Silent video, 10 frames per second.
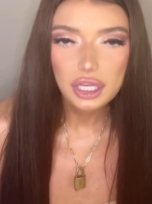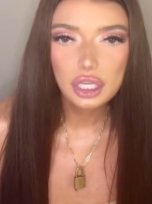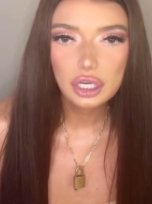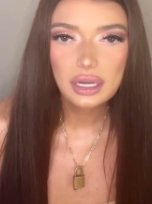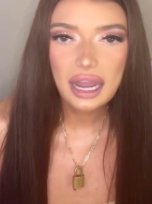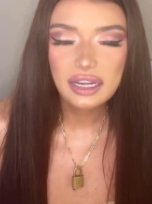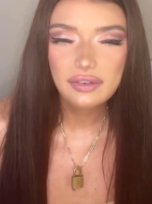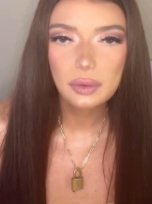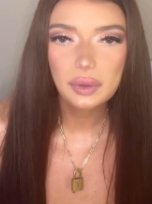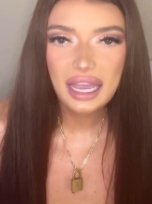You're kind of
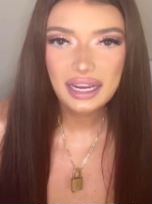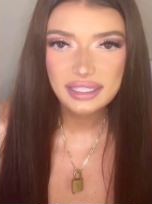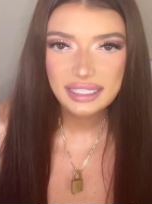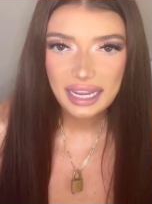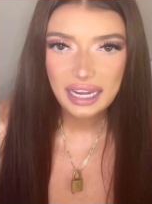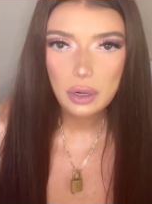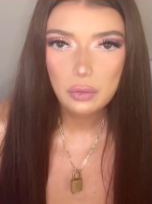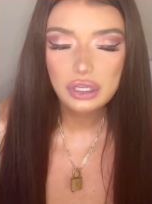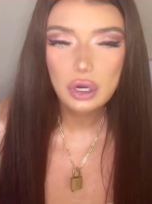in a relaxed state, and